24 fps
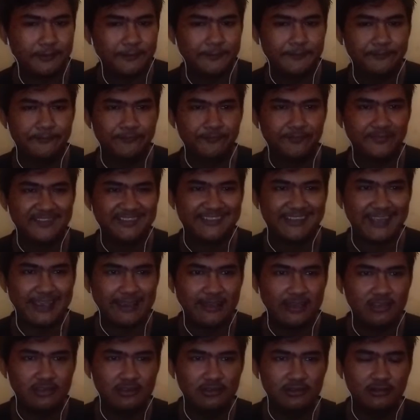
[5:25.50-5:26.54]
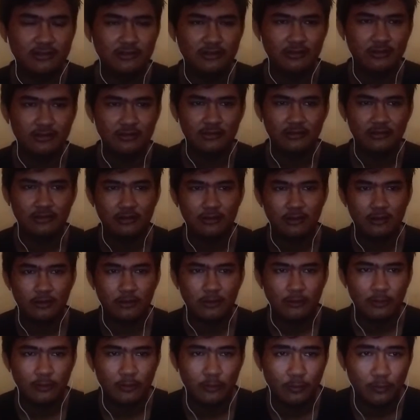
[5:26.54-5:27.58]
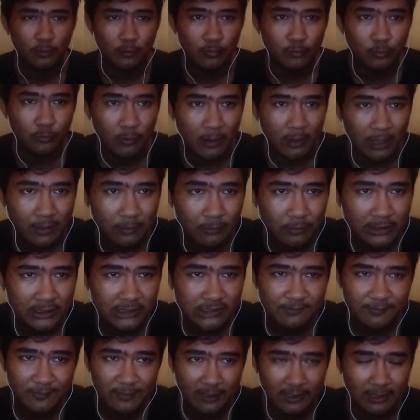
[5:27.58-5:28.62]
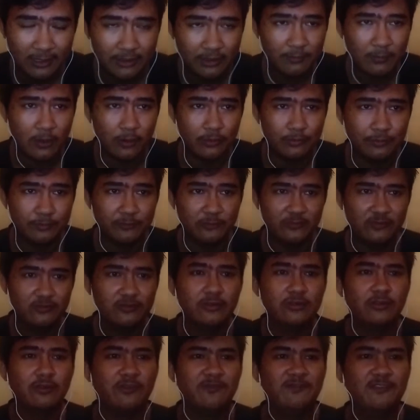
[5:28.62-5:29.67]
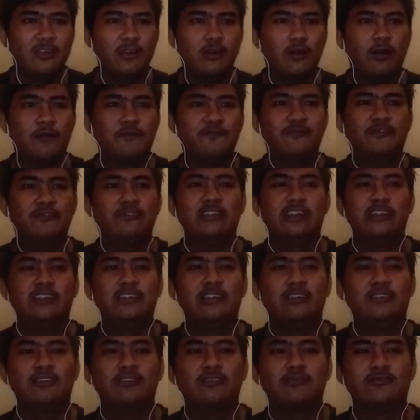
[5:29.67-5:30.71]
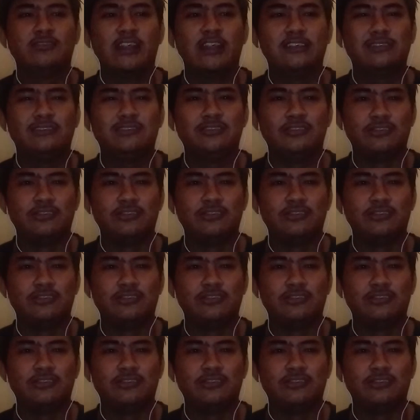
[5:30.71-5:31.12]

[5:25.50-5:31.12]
Second, I will explain about the review of relating literature.